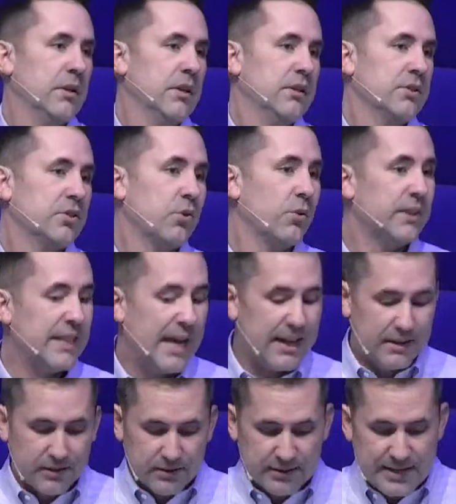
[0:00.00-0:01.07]
So in
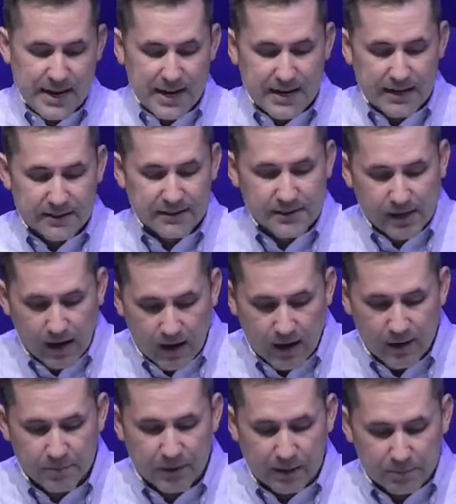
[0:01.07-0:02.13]
that day and
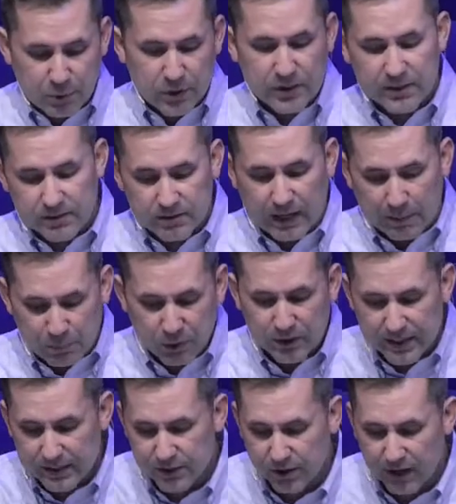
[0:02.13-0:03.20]
time, I put it
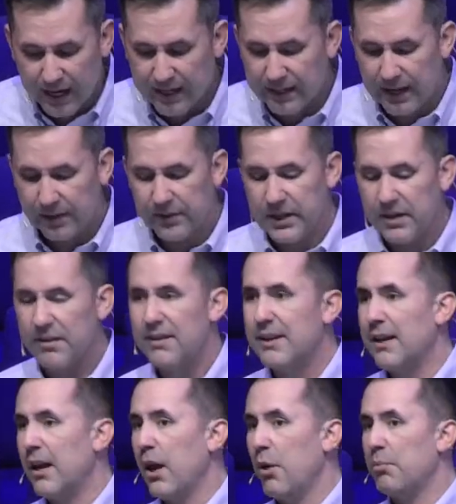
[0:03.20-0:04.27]
in your handout there,
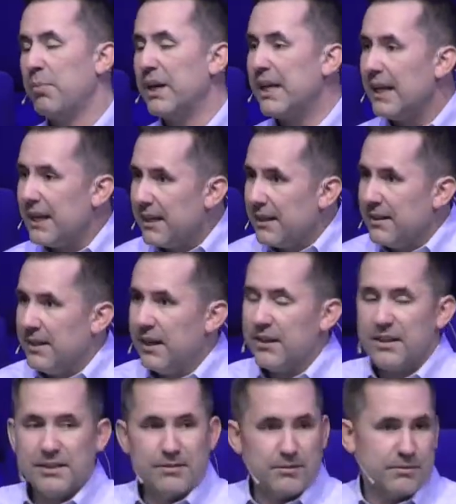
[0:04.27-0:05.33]
but the
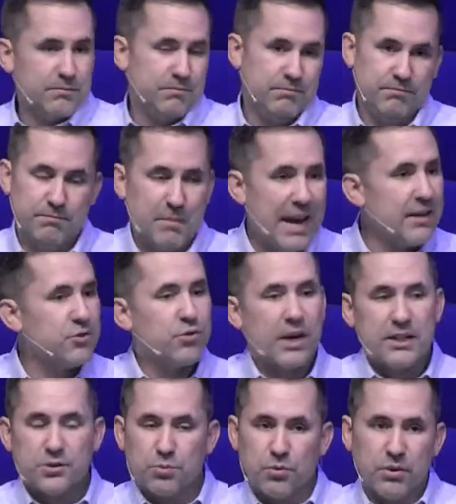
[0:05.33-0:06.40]

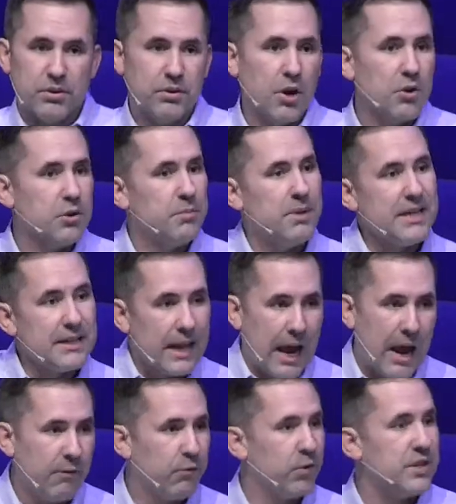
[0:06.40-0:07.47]
mandrakes were known to be an
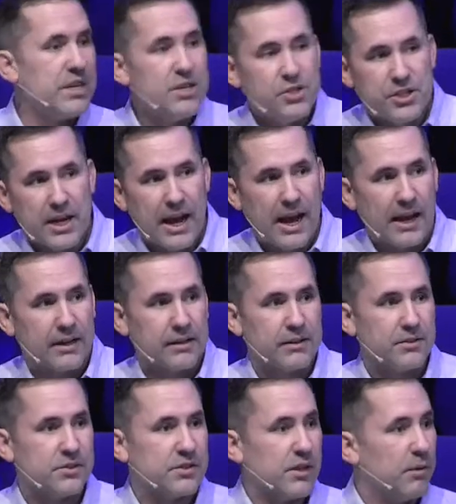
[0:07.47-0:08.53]
aphrodisiac.
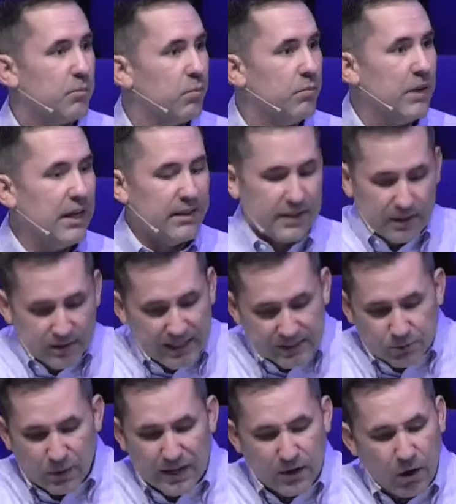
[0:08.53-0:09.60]
That's
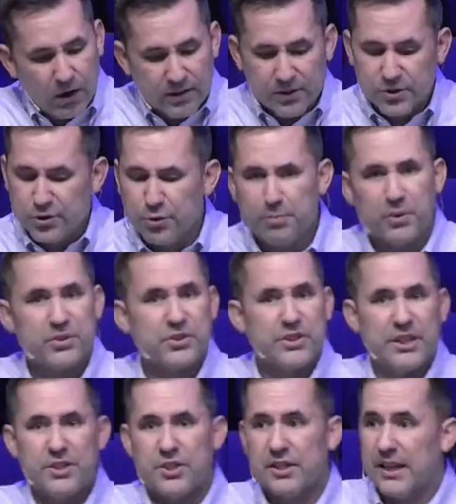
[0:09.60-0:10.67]
why I call it the
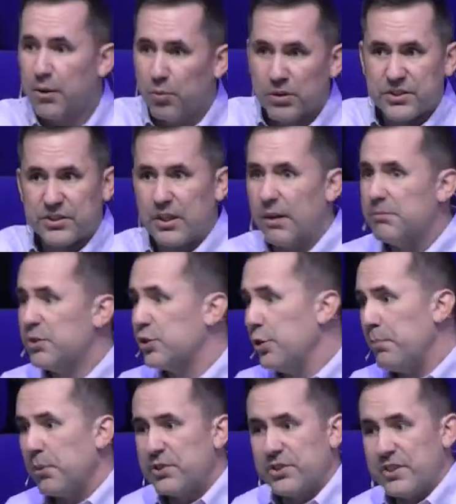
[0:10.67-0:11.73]
superstition. There was some
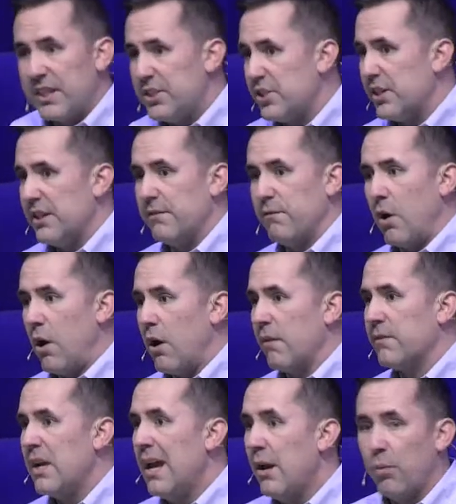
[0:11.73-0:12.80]
superstition
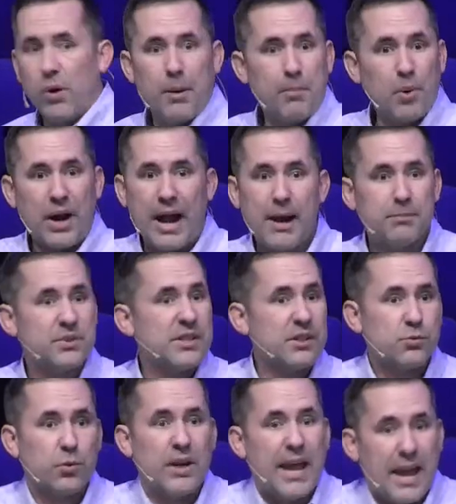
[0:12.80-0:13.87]
involved where perhaps
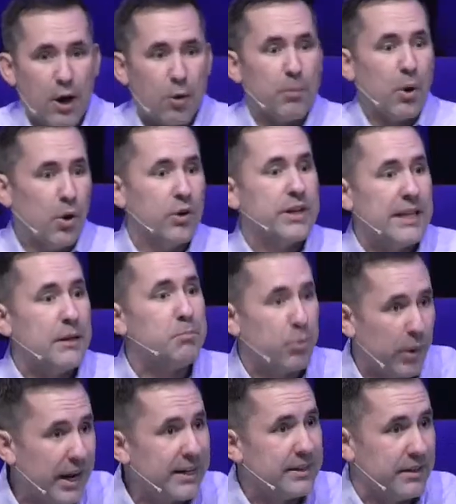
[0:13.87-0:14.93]
this would help her get
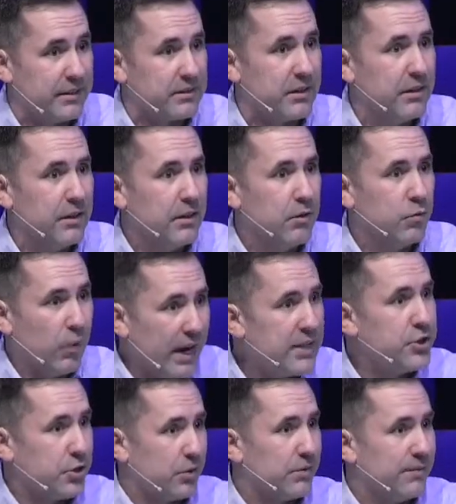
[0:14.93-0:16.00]
pregnant,
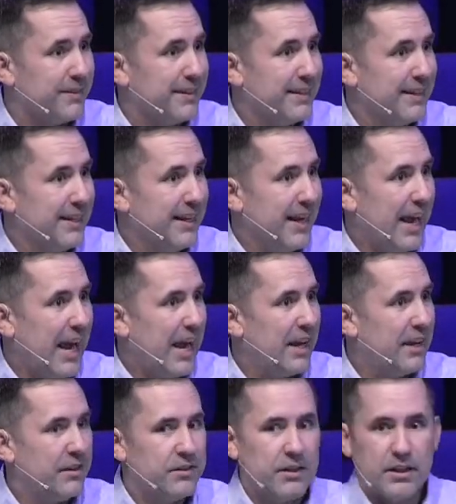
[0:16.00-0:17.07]
Rachel.
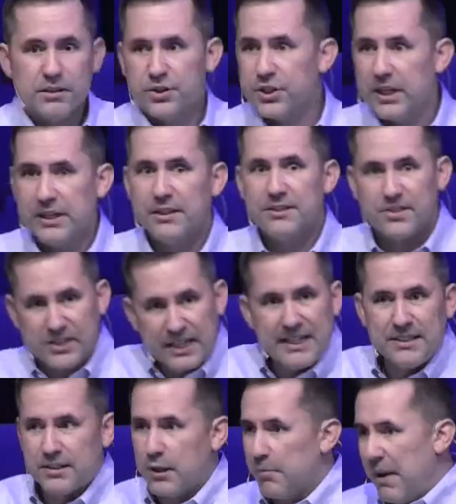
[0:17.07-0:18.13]
And she
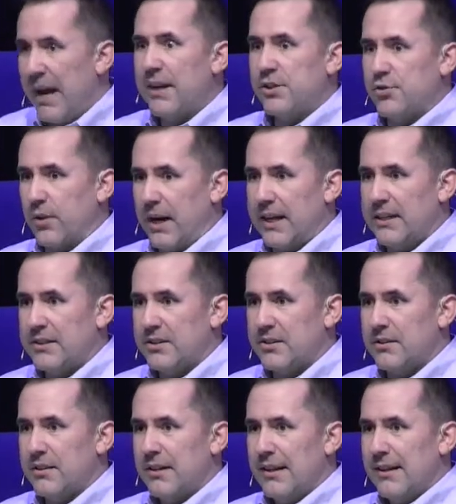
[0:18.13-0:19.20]
sees the mandrakes
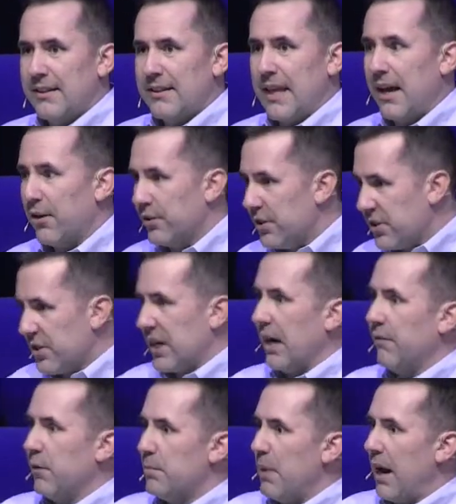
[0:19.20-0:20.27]
that are
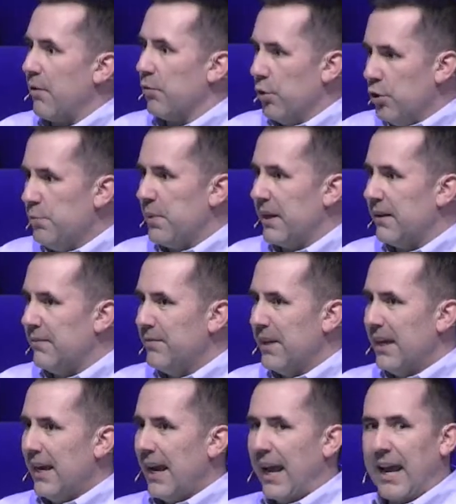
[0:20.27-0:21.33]
discovered by Reuben,
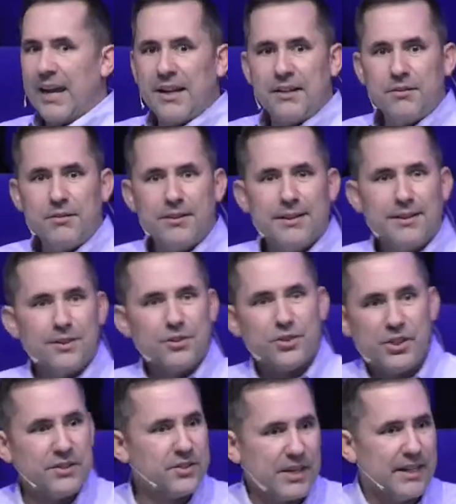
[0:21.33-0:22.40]
and she
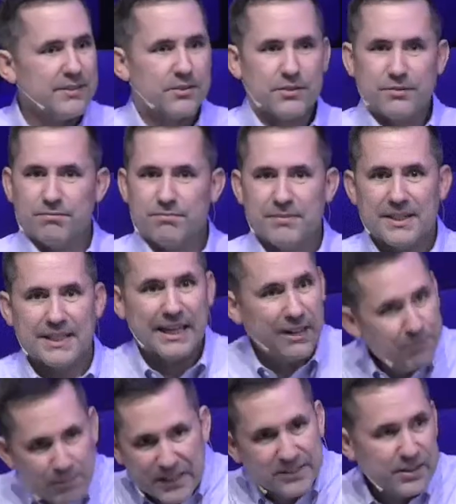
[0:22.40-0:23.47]
says, give
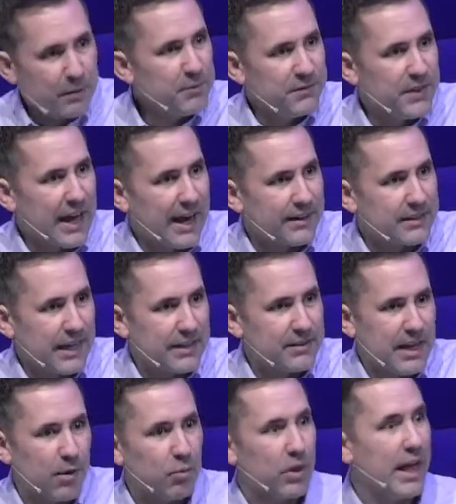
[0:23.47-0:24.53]
me some of that.
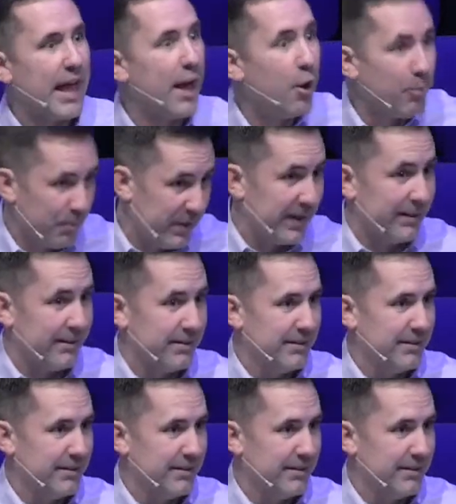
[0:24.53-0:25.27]
That will help me.